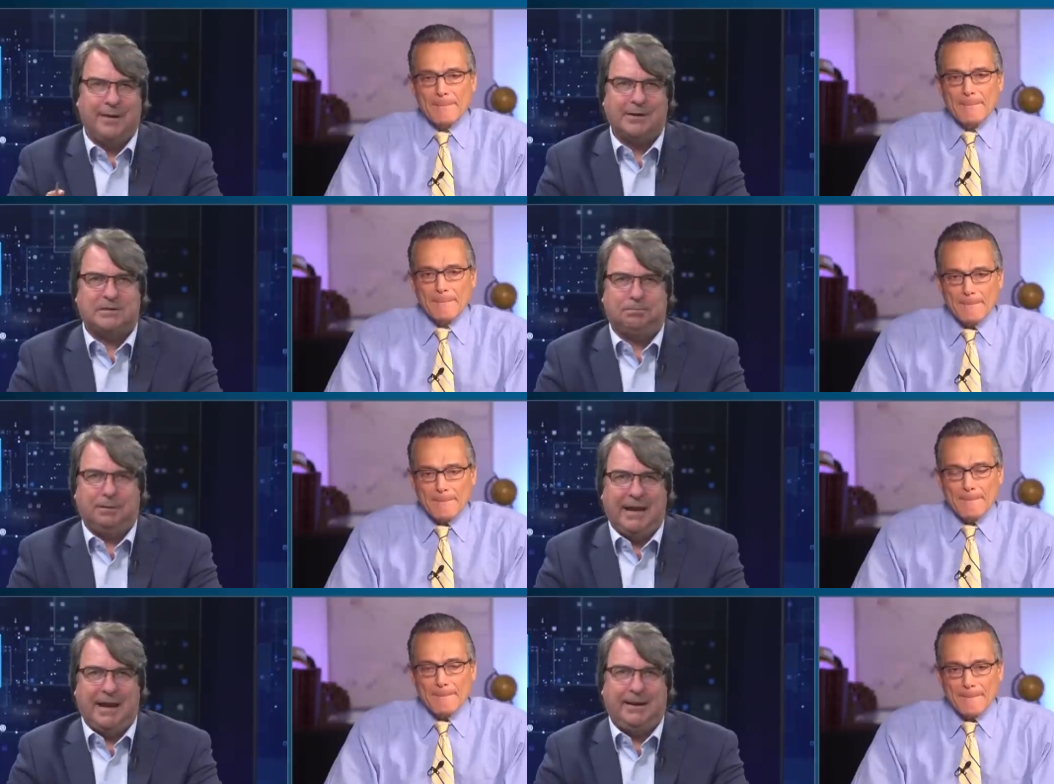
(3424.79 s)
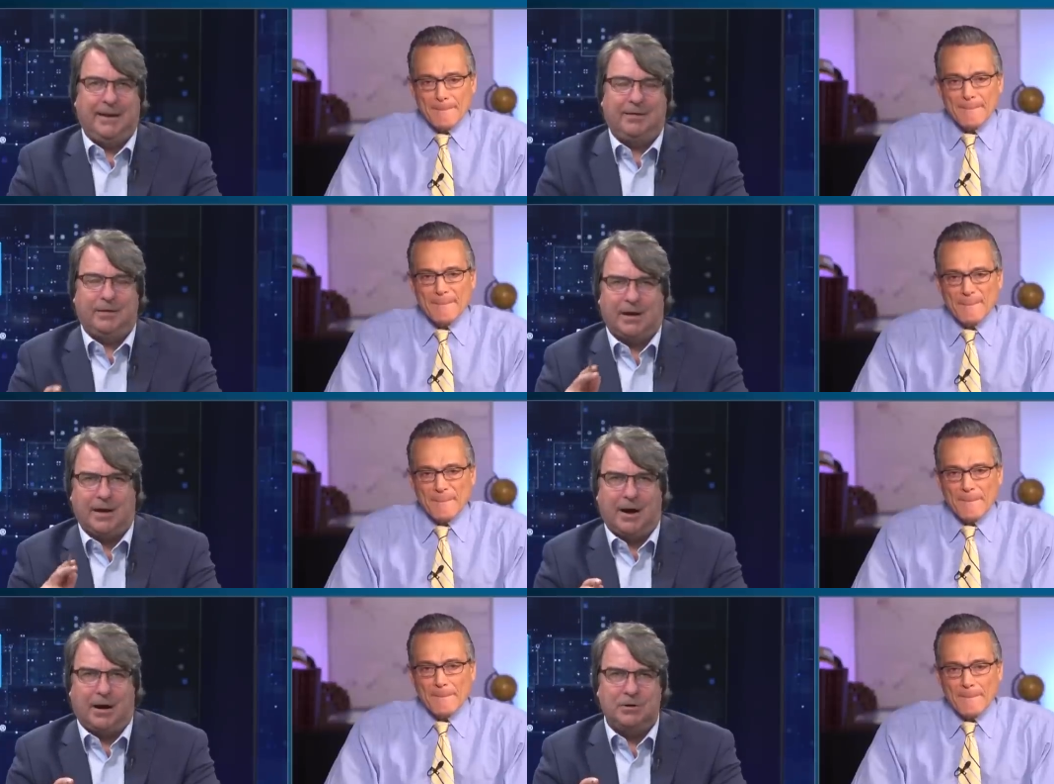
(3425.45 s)
Speaker 1: explaining the
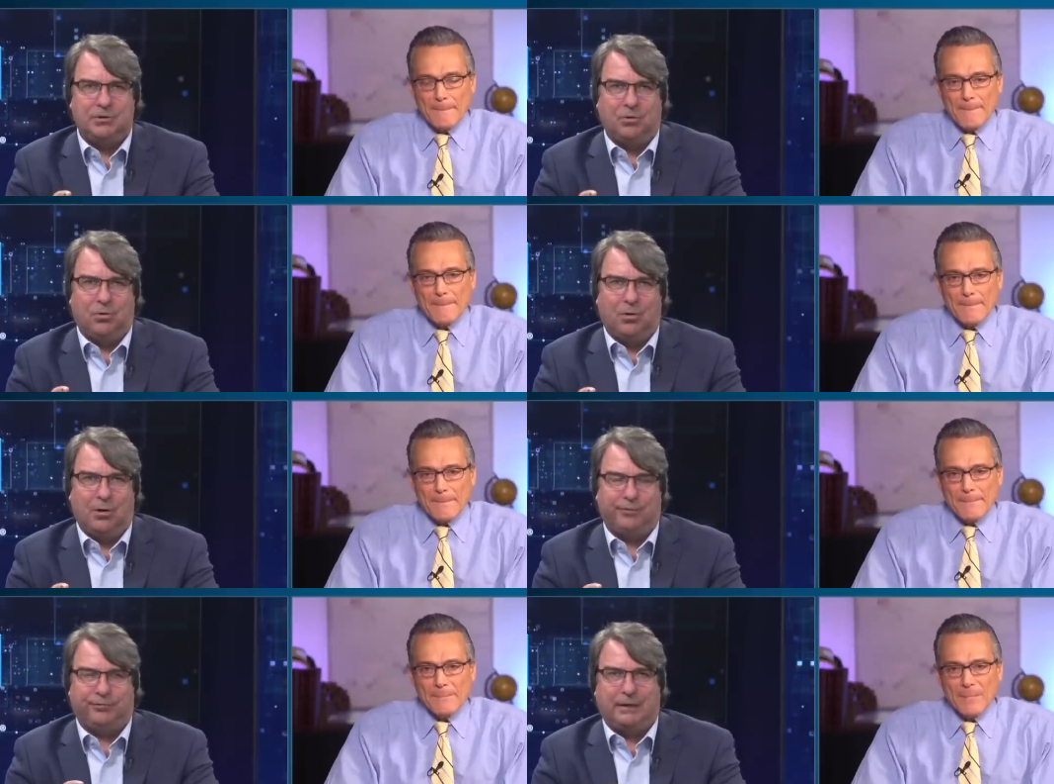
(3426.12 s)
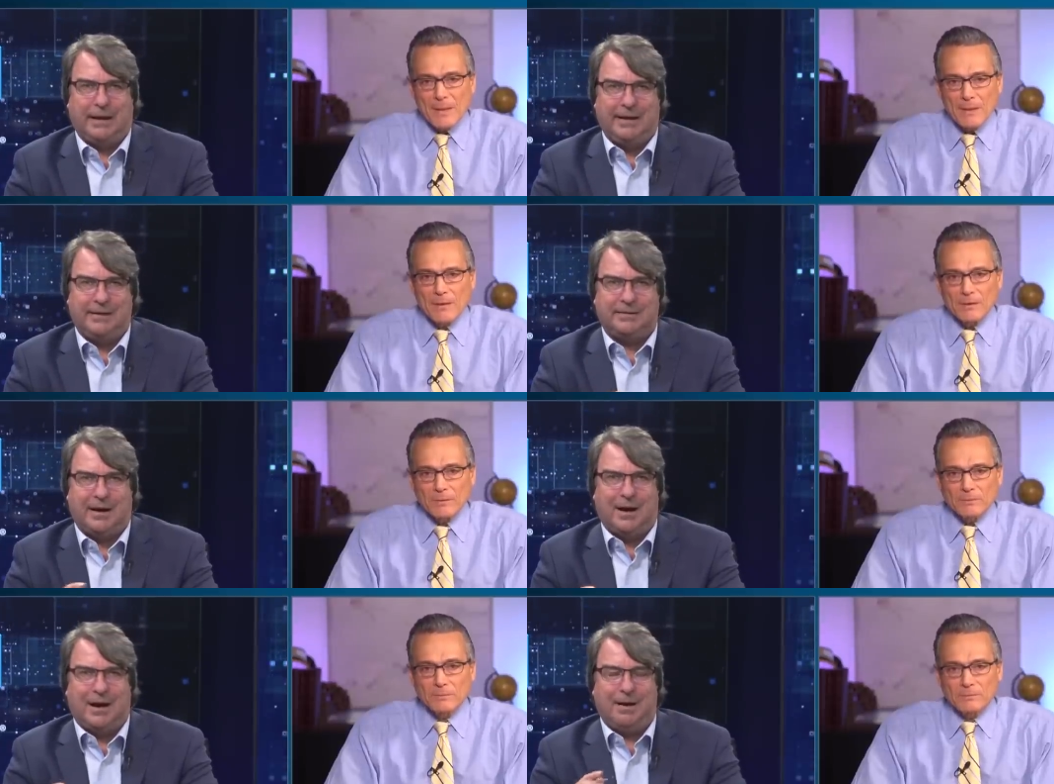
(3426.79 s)
condor flight
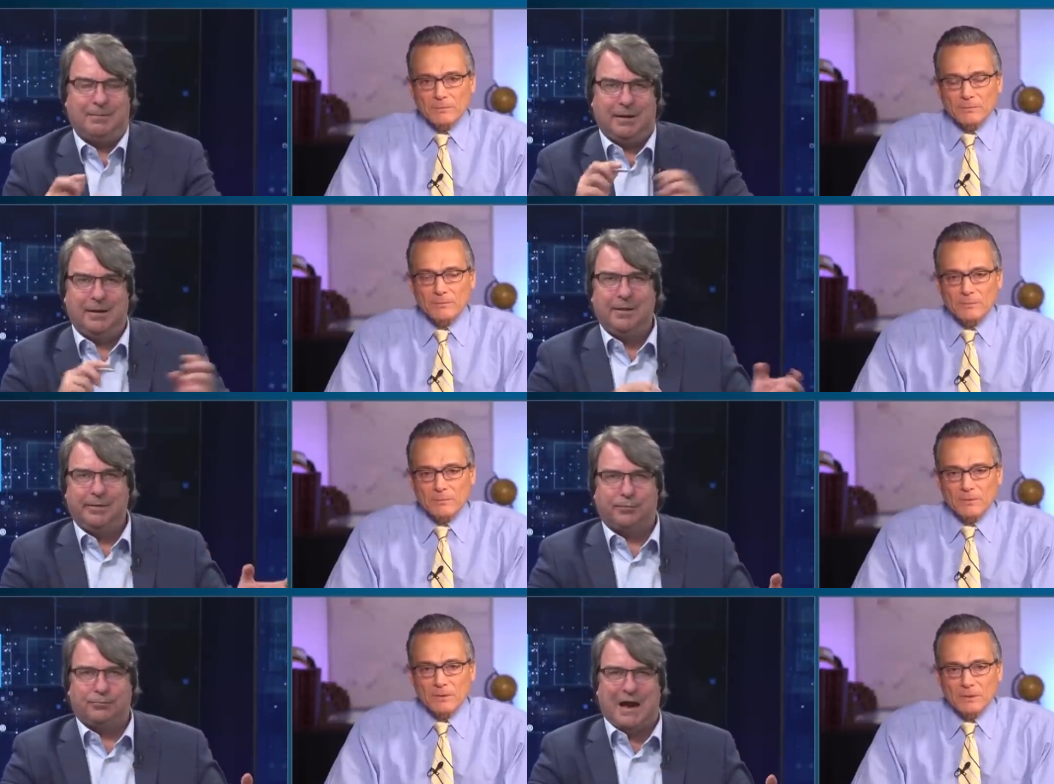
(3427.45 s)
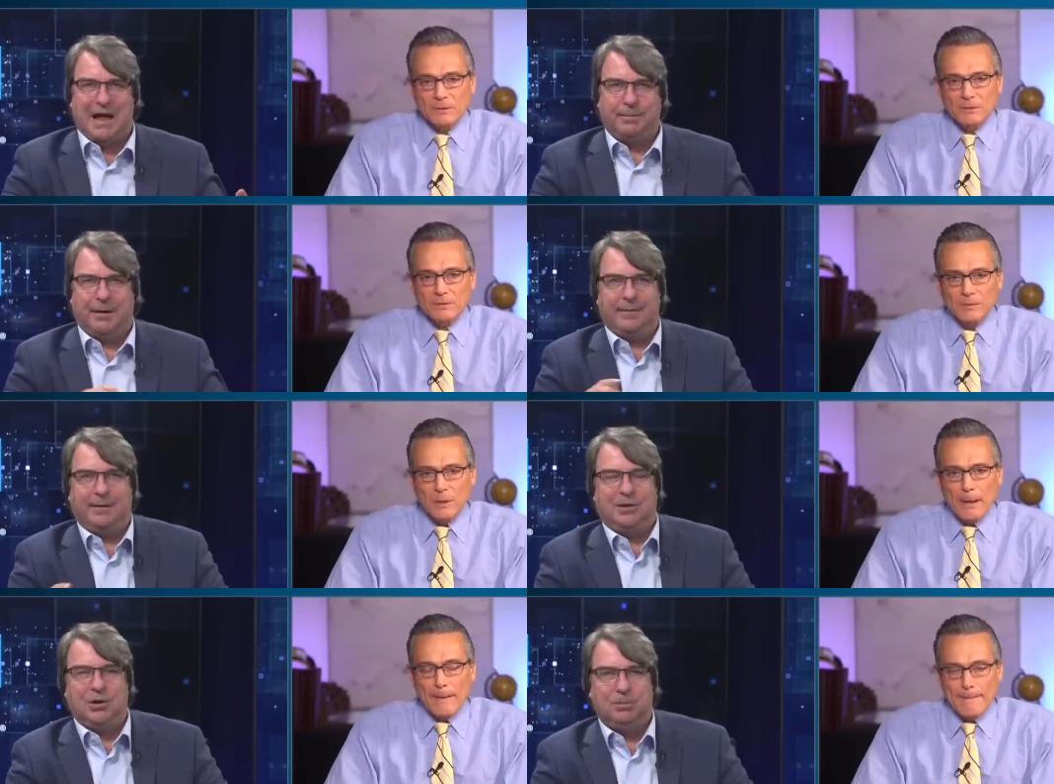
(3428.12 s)
time and the rabbit and
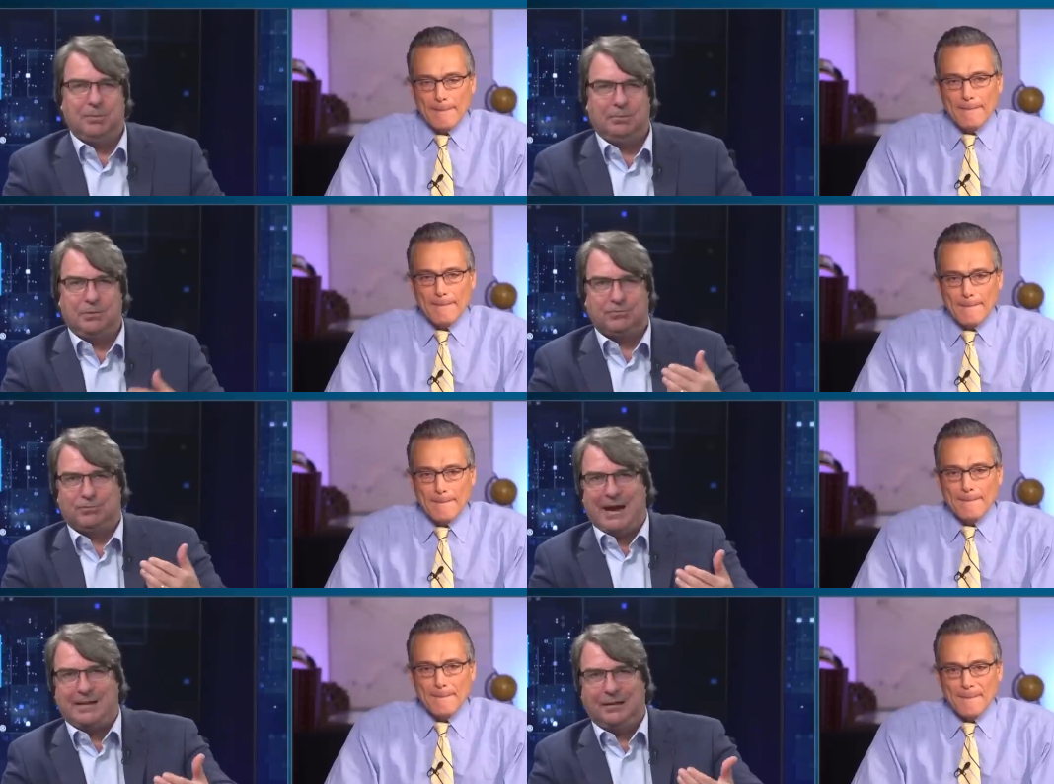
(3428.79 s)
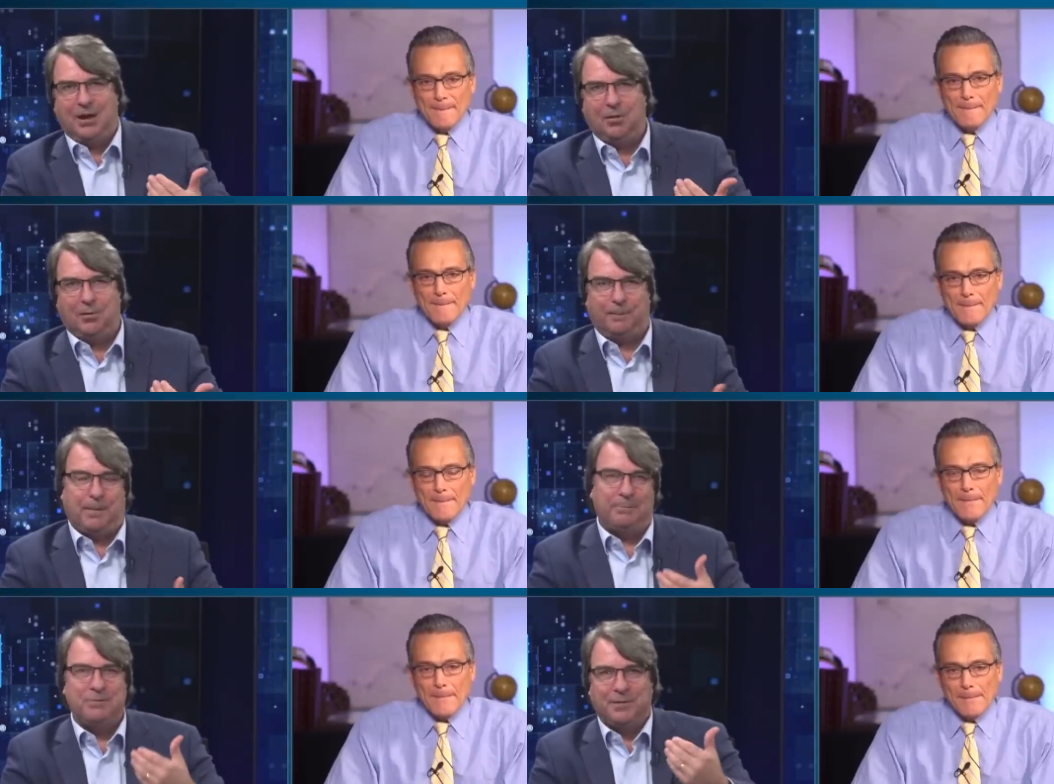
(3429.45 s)
the human was ranked lower,
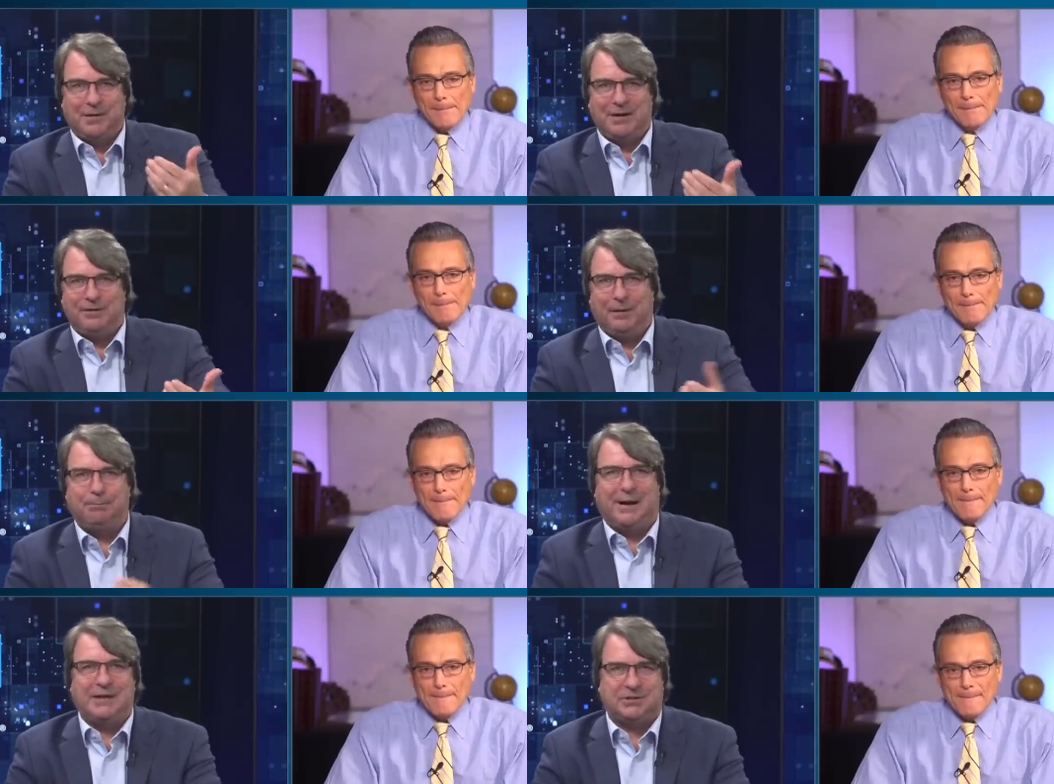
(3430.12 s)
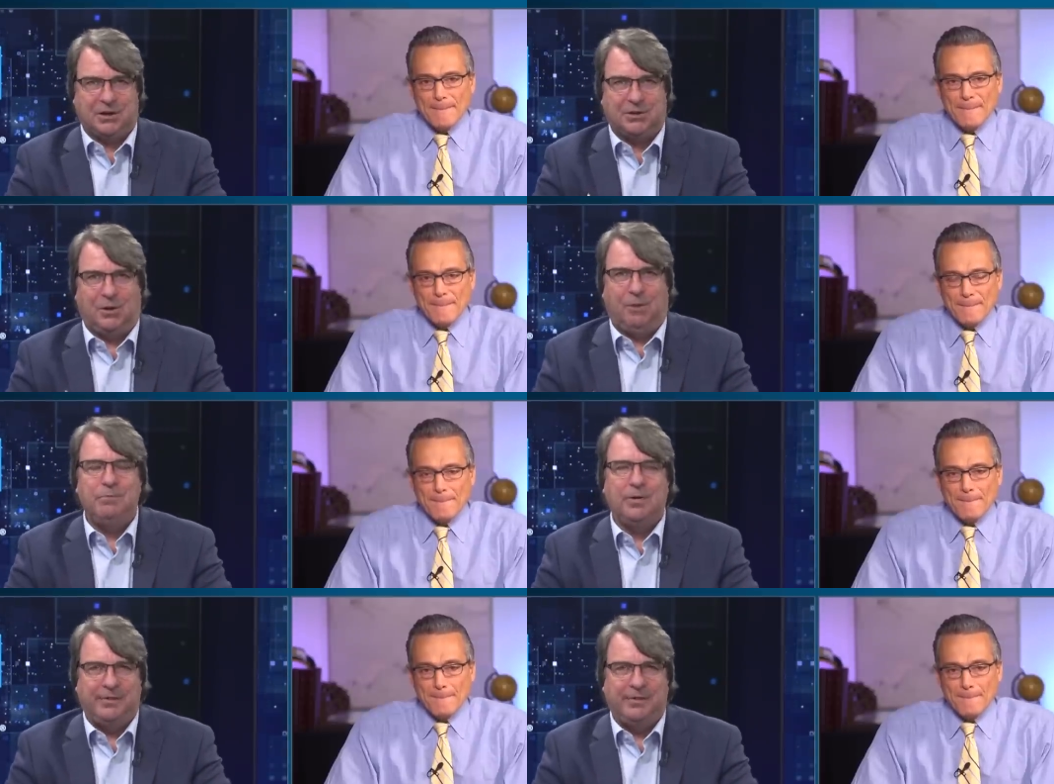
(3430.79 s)
but given a bicycle,